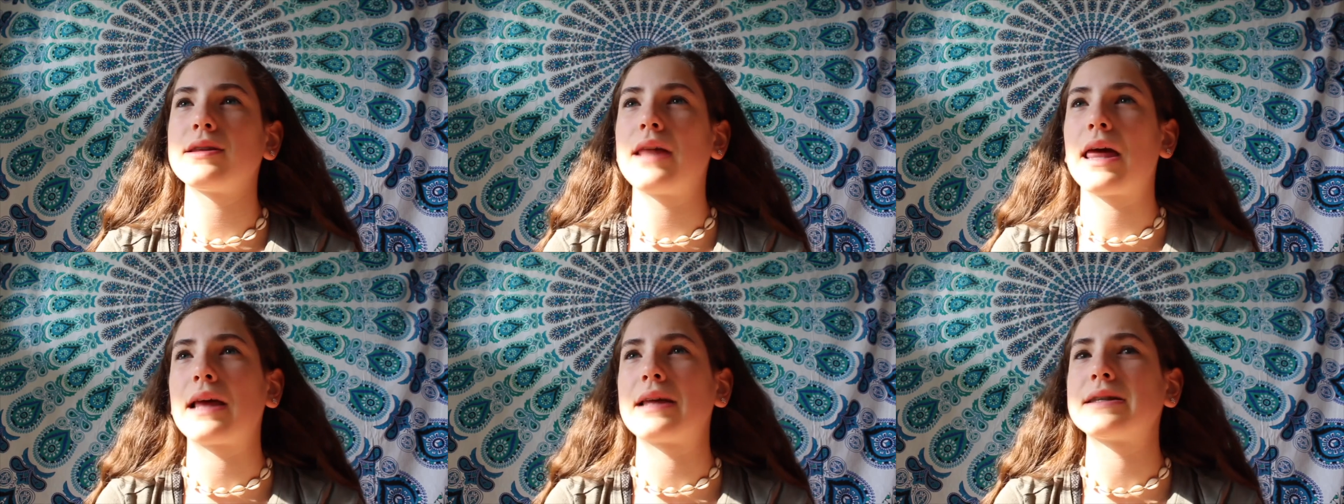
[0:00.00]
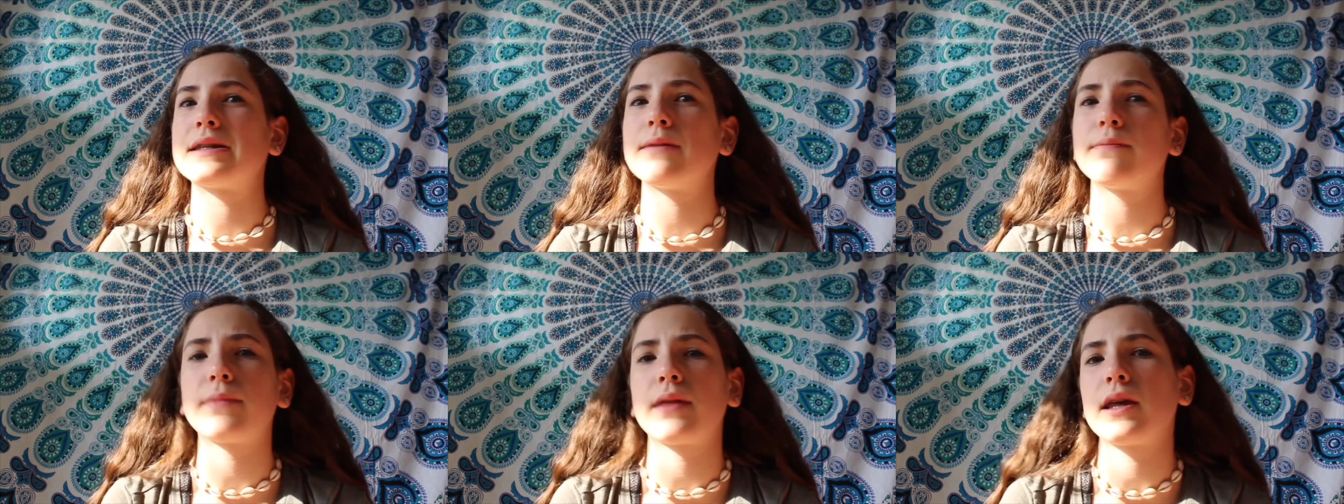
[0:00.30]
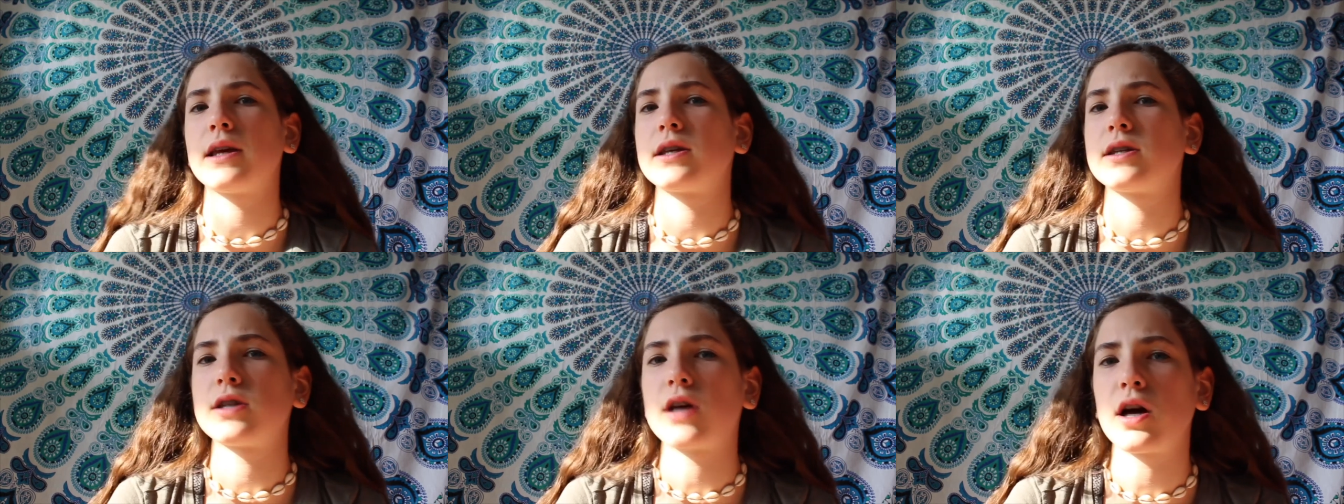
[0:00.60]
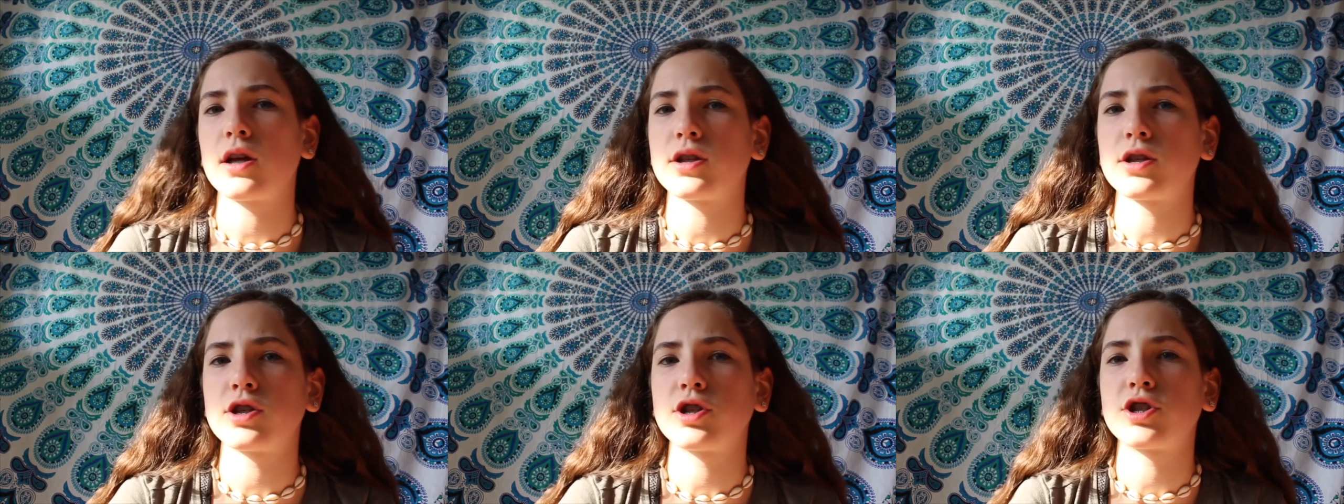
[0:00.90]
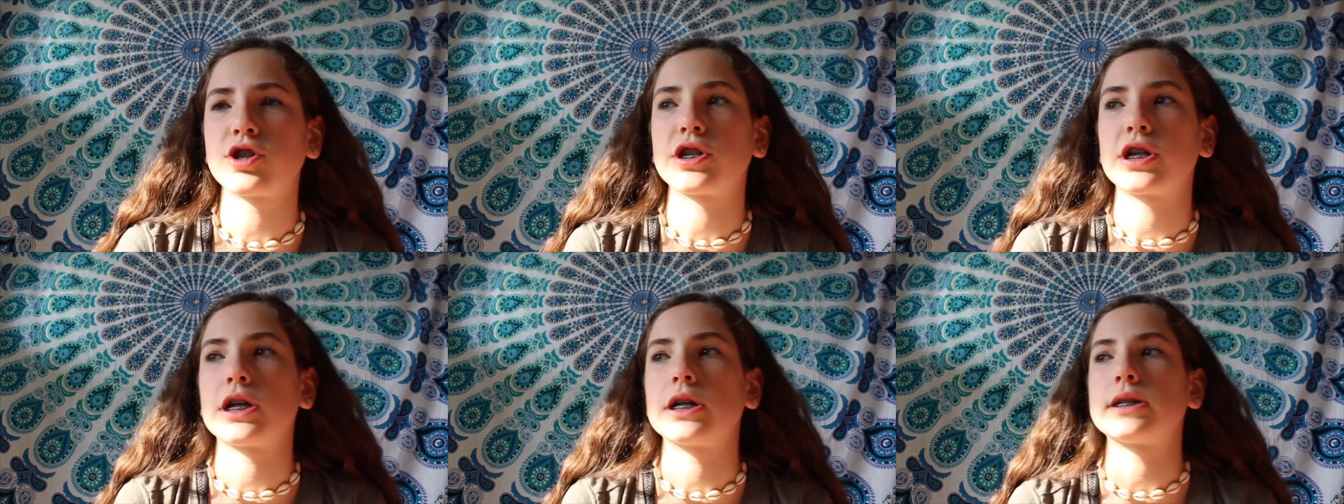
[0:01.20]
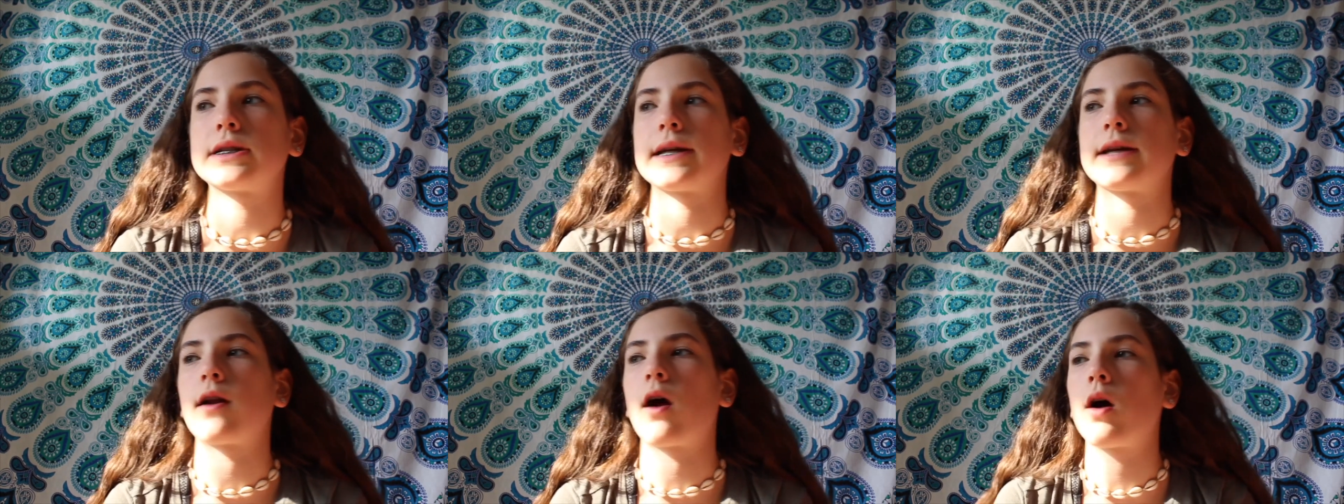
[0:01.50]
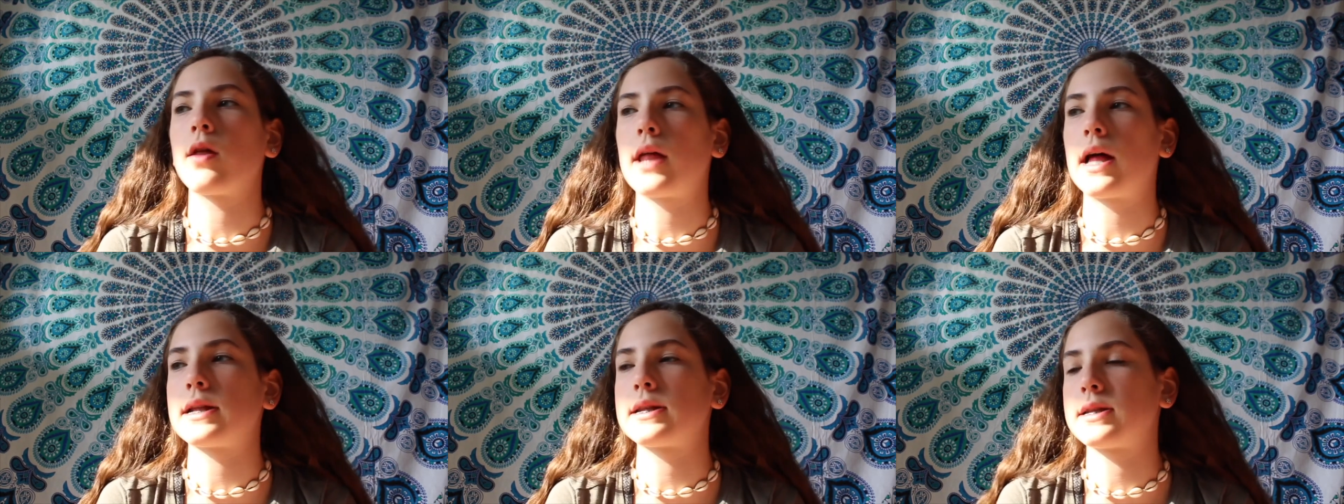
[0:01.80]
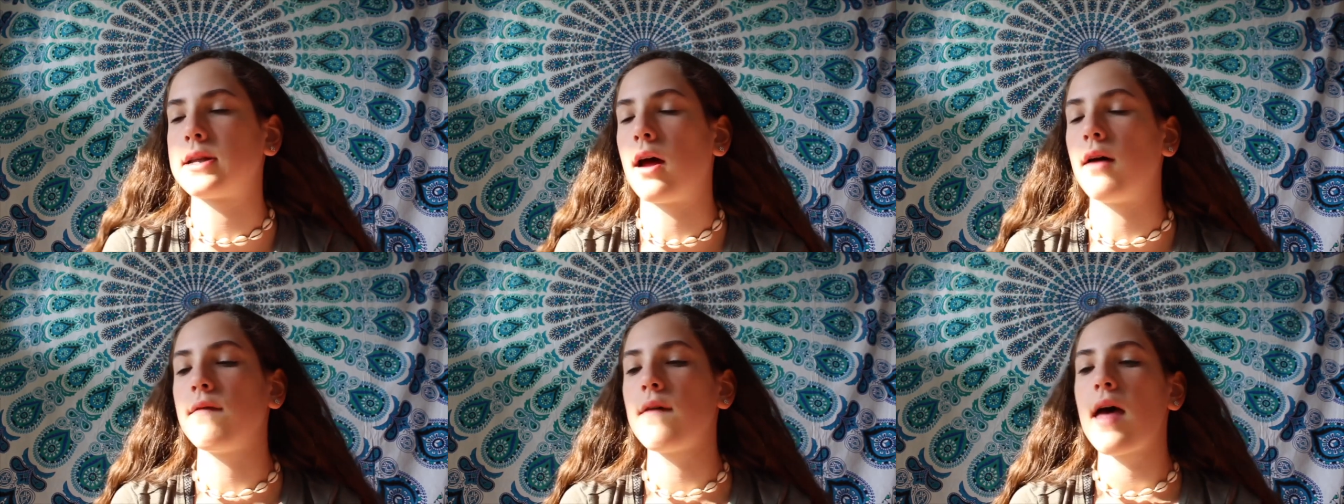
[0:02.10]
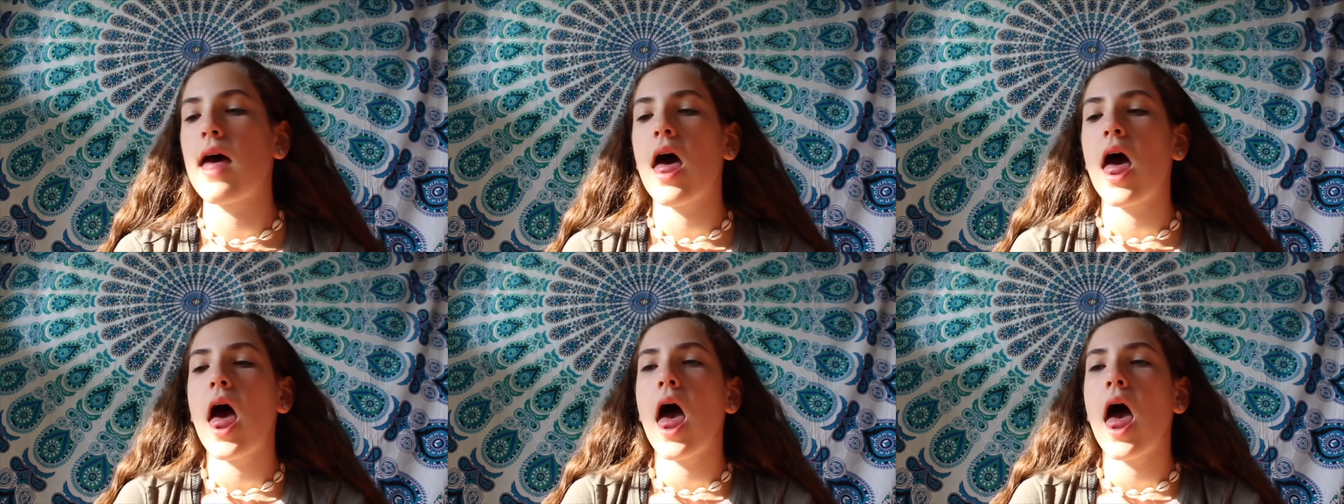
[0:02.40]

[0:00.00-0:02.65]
like Simply Southern shirts and all that stuff.